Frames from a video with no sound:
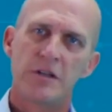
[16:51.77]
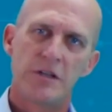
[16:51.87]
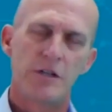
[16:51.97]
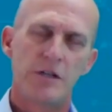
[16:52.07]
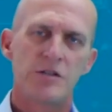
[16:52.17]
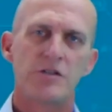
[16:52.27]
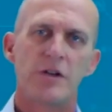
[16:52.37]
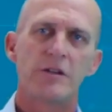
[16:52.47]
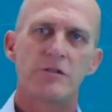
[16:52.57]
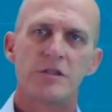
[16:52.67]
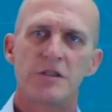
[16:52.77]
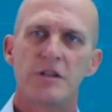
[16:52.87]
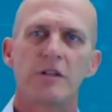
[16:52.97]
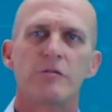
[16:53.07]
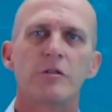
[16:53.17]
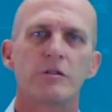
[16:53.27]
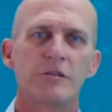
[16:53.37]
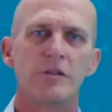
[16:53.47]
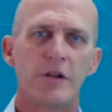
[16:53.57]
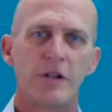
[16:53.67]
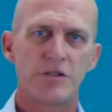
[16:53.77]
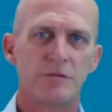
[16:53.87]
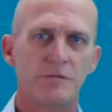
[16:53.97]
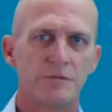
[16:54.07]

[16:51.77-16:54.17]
Here's your address and network configuration.